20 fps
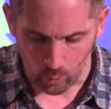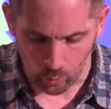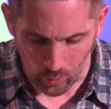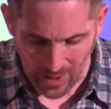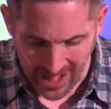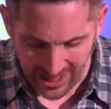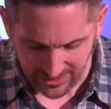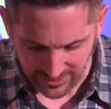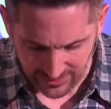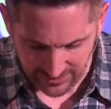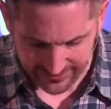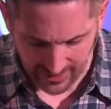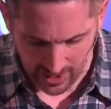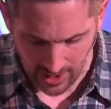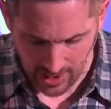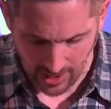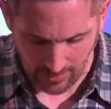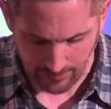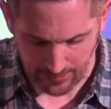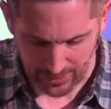welled
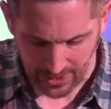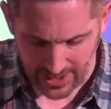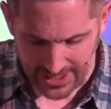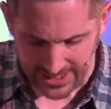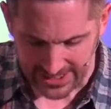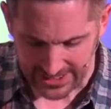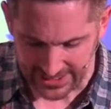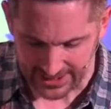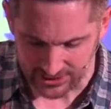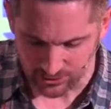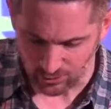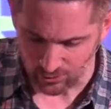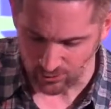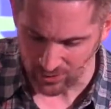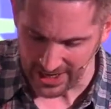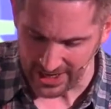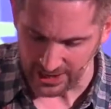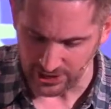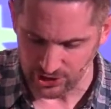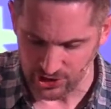up in
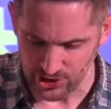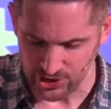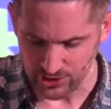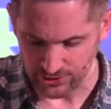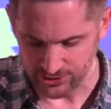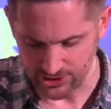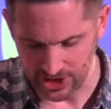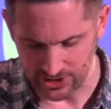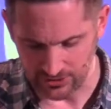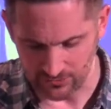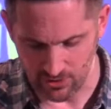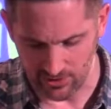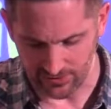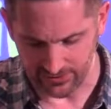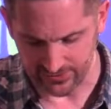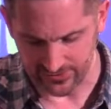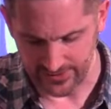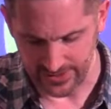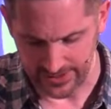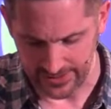rich
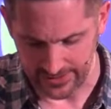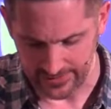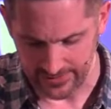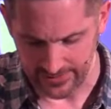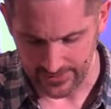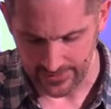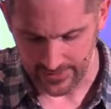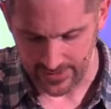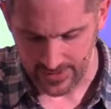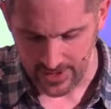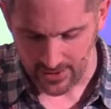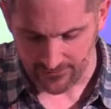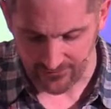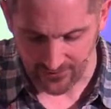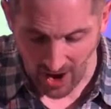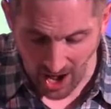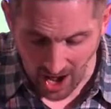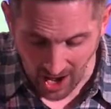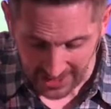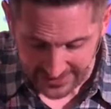generosity.
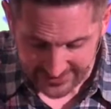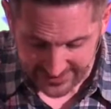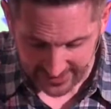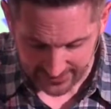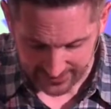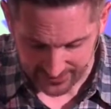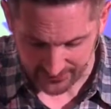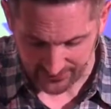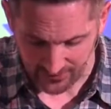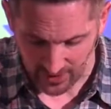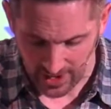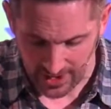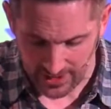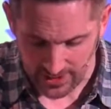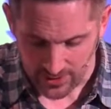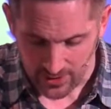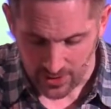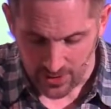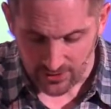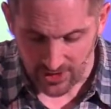For I testify
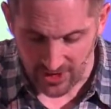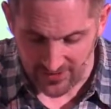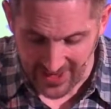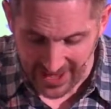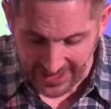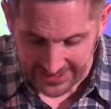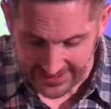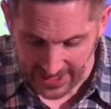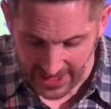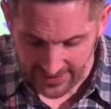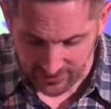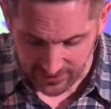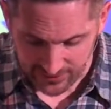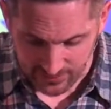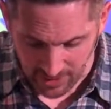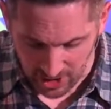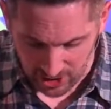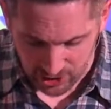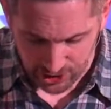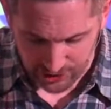that they gave as
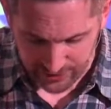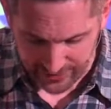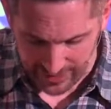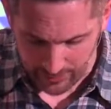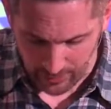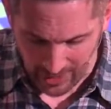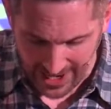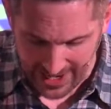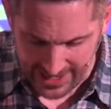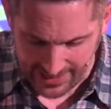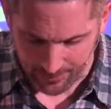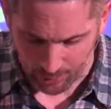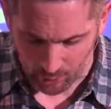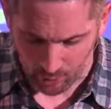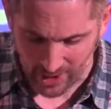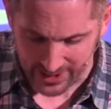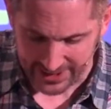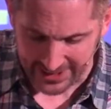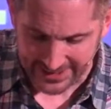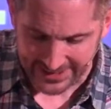much as they were
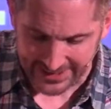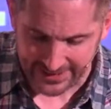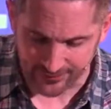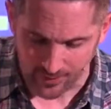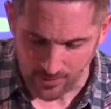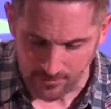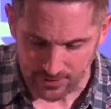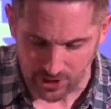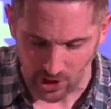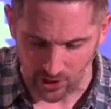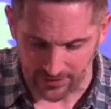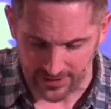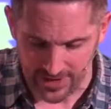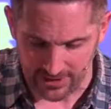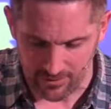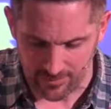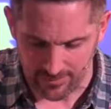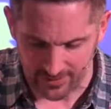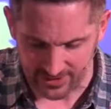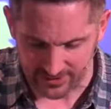able and even beyond
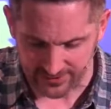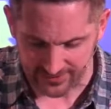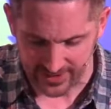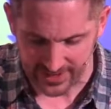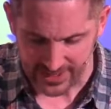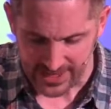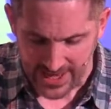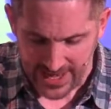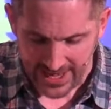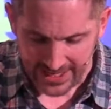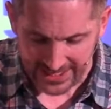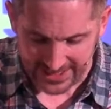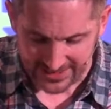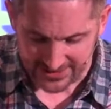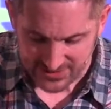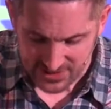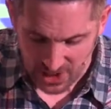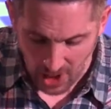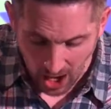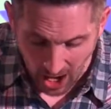their ability,
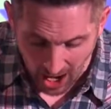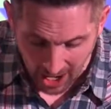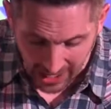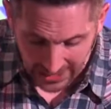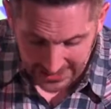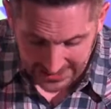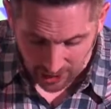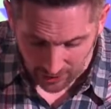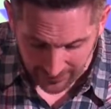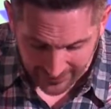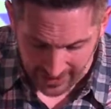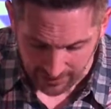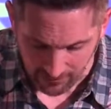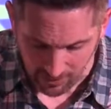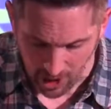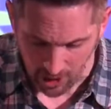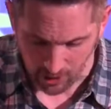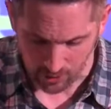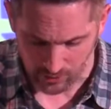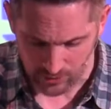entirely on
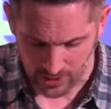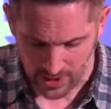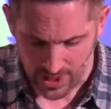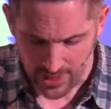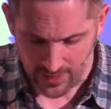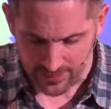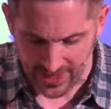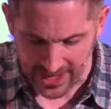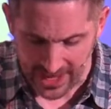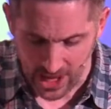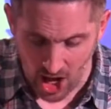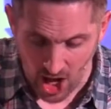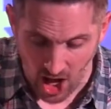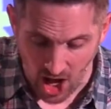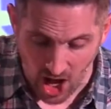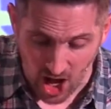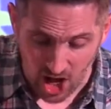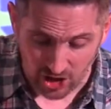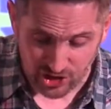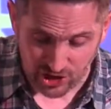their own, they
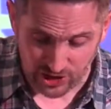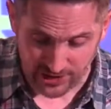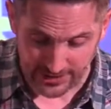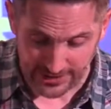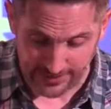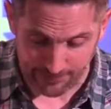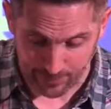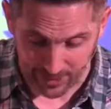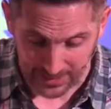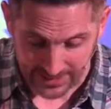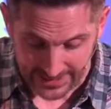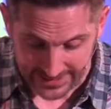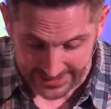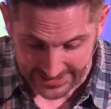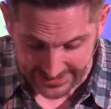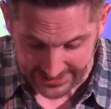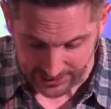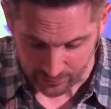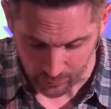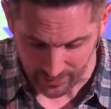urgently
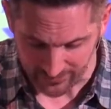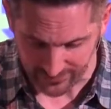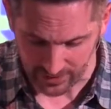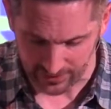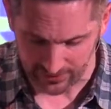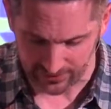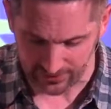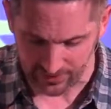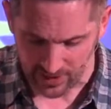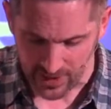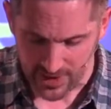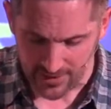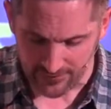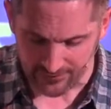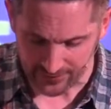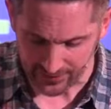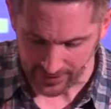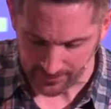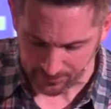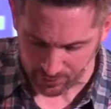pleaded with us
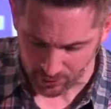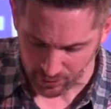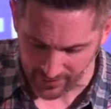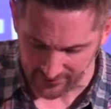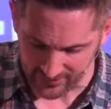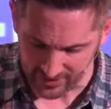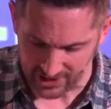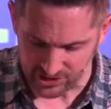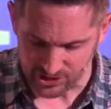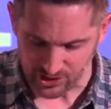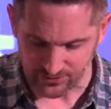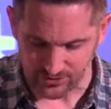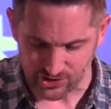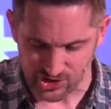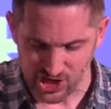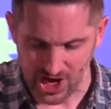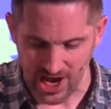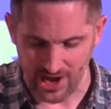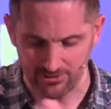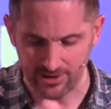for the privilege of
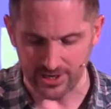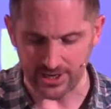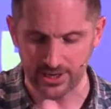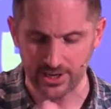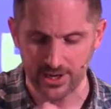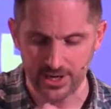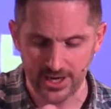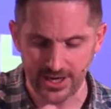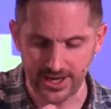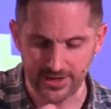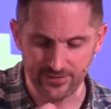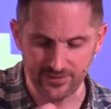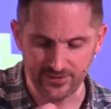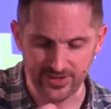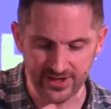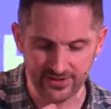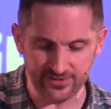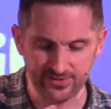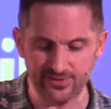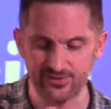sharing in
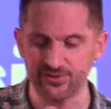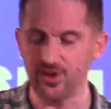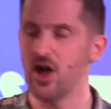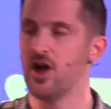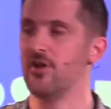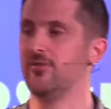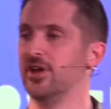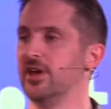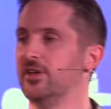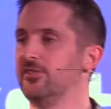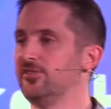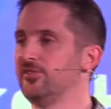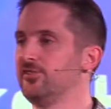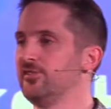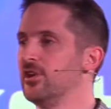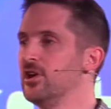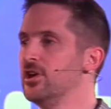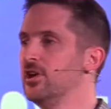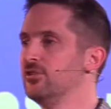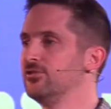this
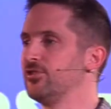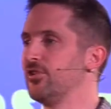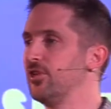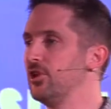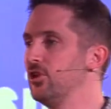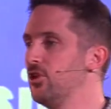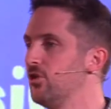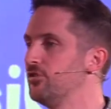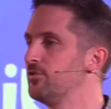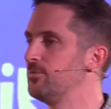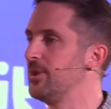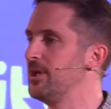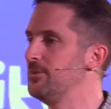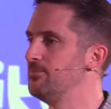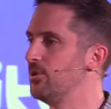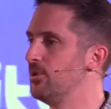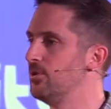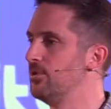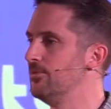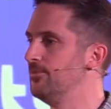service to the Lord's
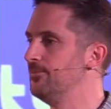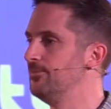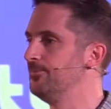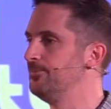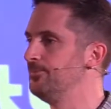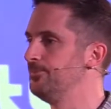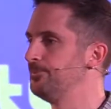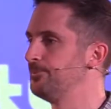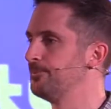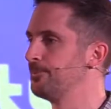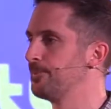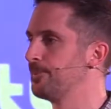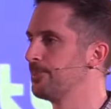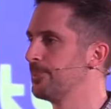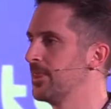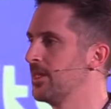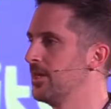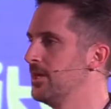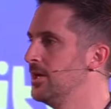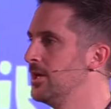people.
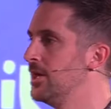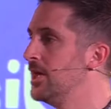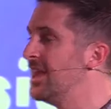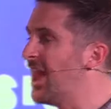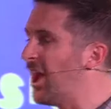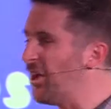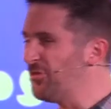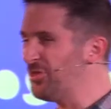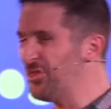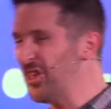Now